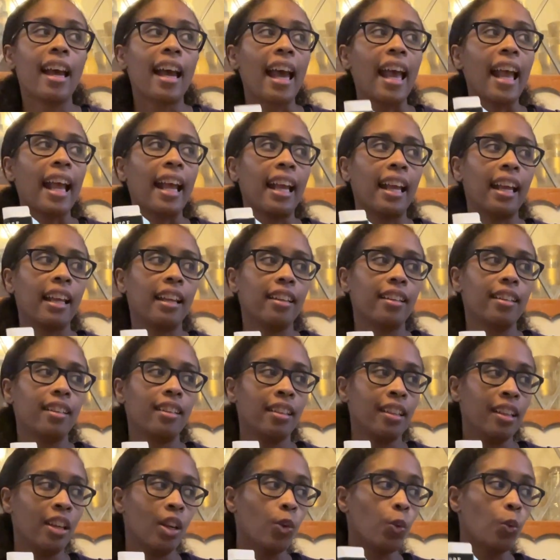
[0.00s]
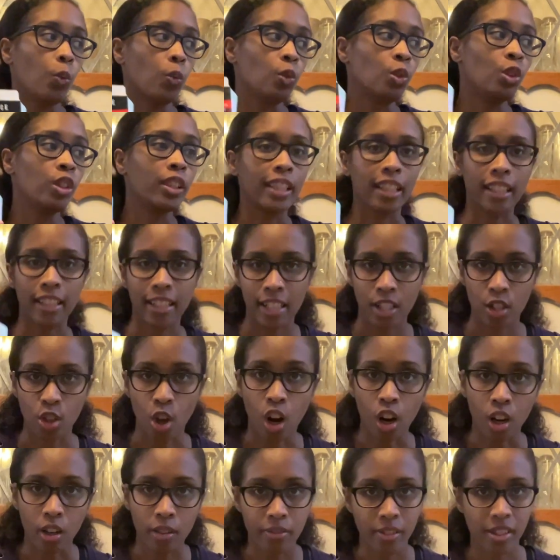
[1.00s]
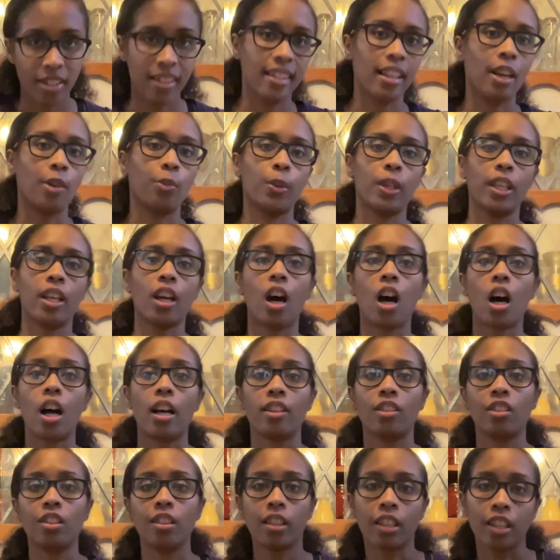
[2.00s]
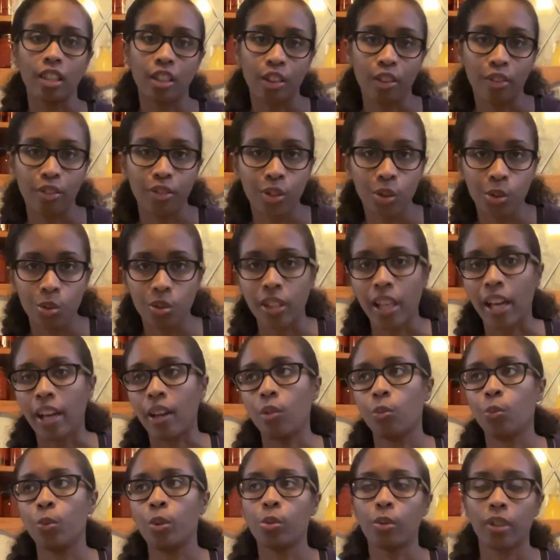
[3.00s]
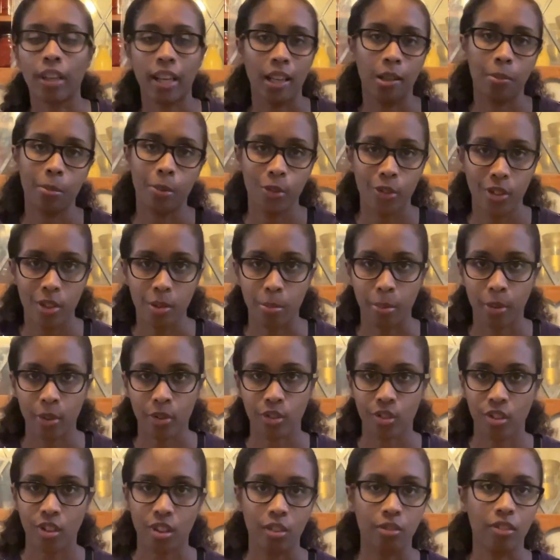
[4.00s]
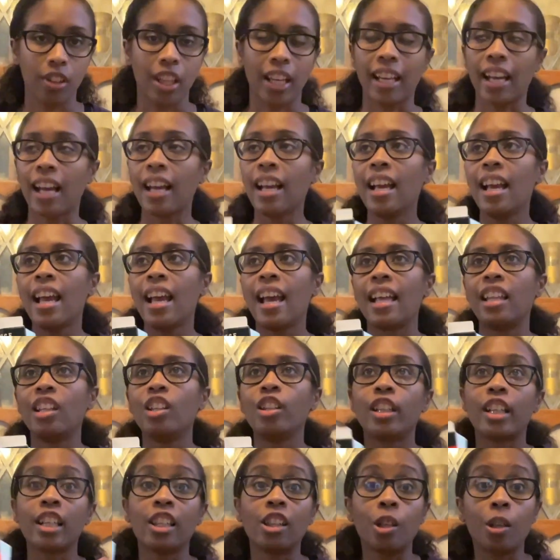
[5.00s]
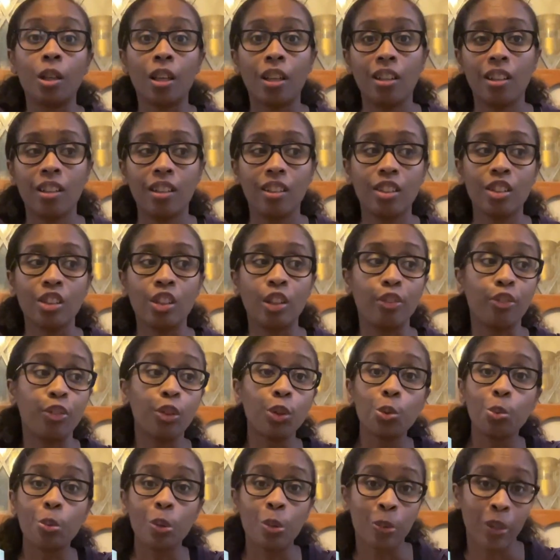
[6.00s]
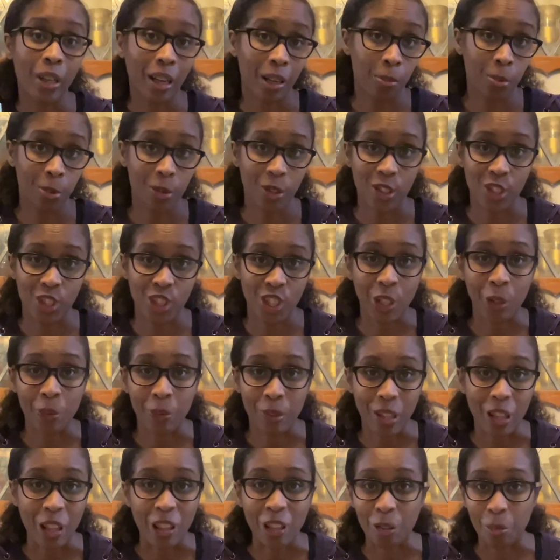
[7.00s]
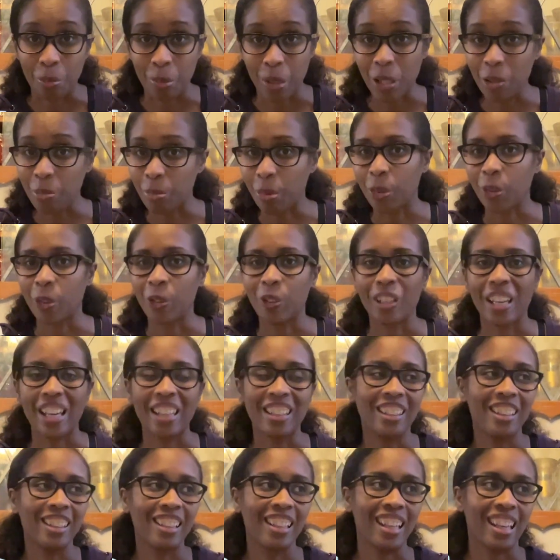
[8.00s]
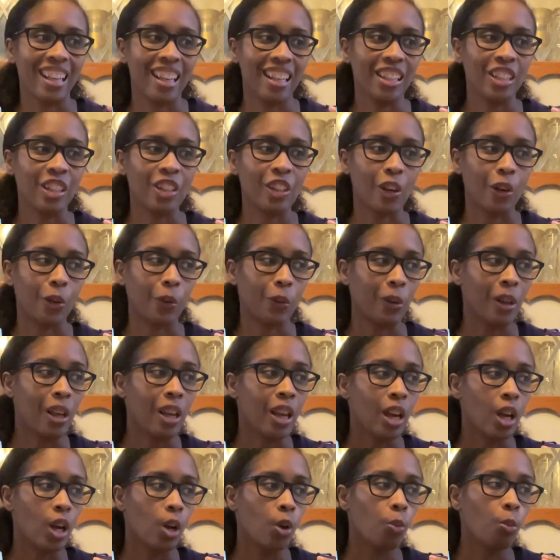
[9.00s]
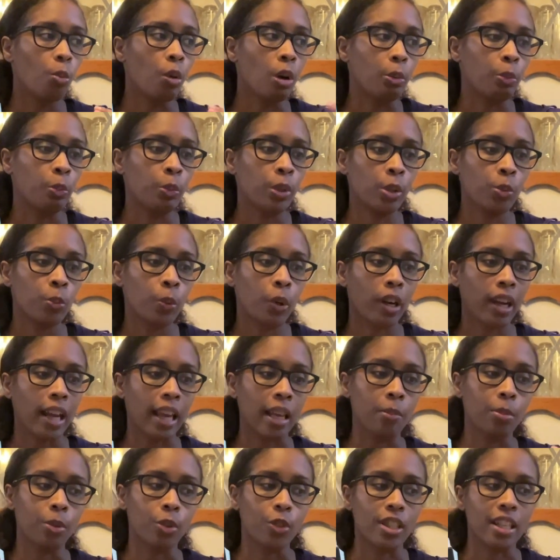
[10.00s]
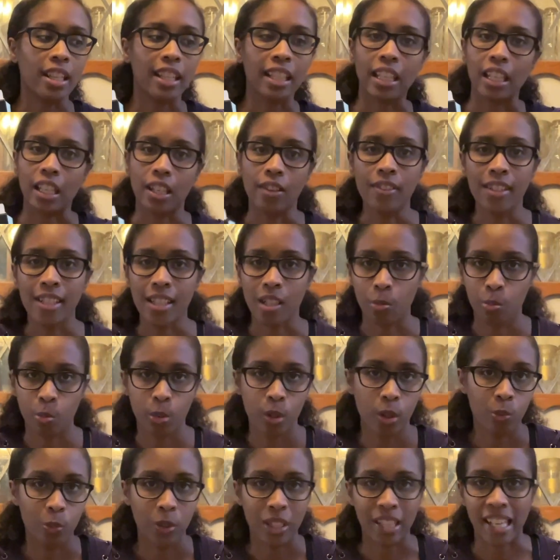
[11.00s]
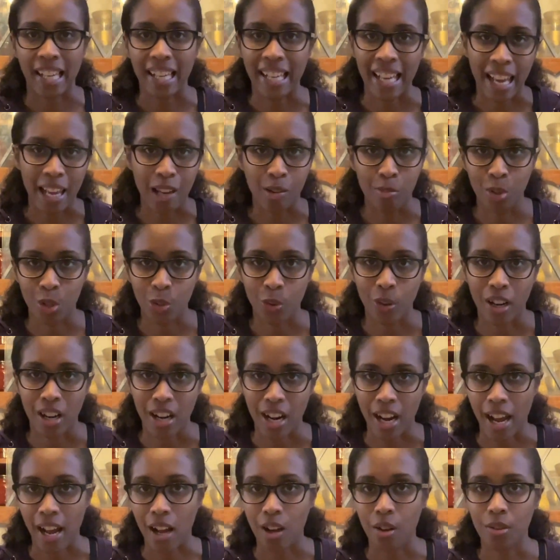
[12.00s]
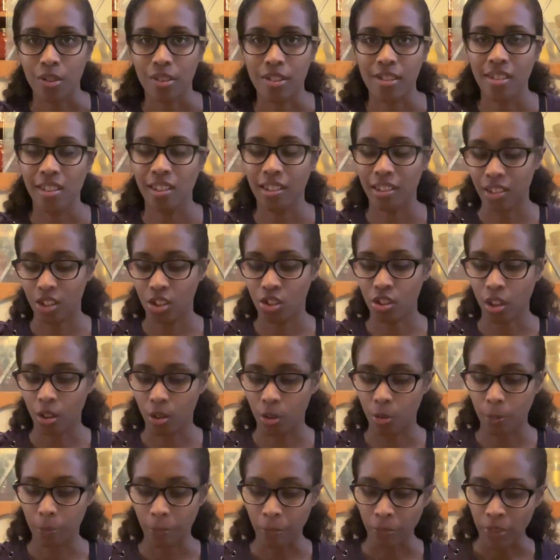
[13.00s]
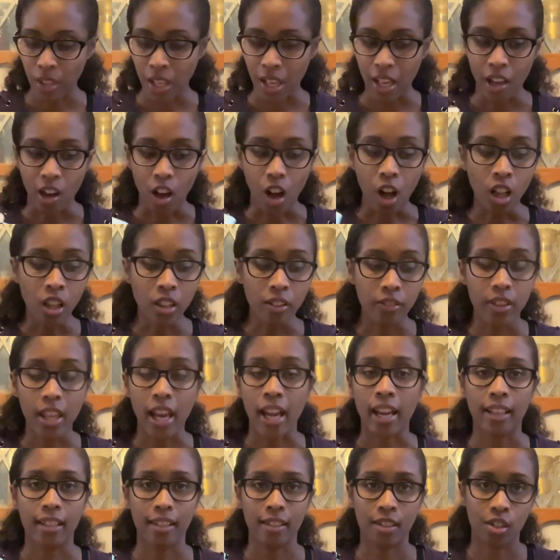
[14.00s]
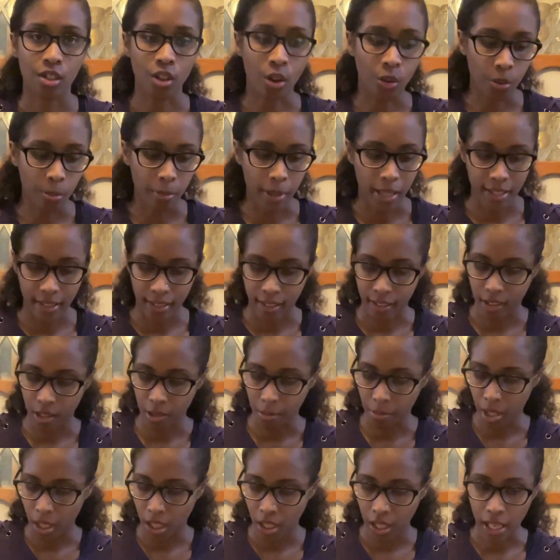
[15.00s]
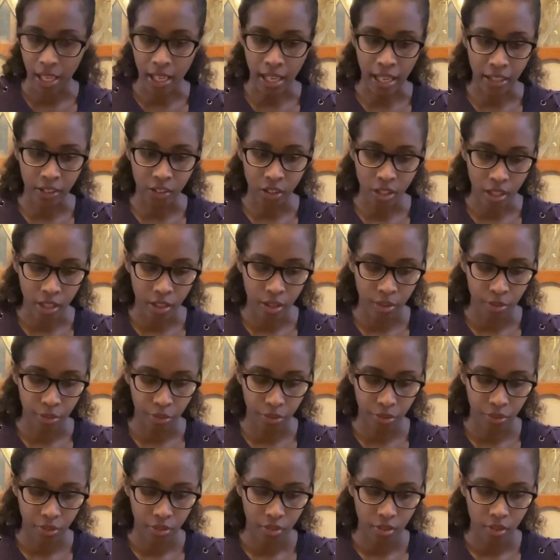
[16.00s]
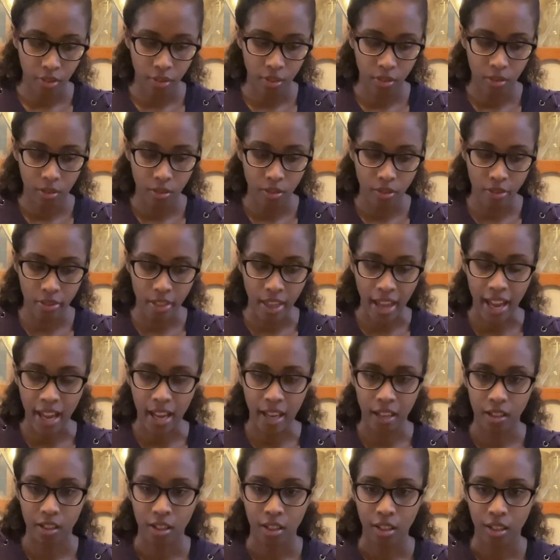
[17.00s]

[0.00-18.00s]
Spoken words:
And look at these harvests that we got, and look at the food that we were able to preserve. Like look at the food we were able to share with other people, and look at, you know, what we were able to give someone when they came to our house. So all of that is so amazing to me, and I love that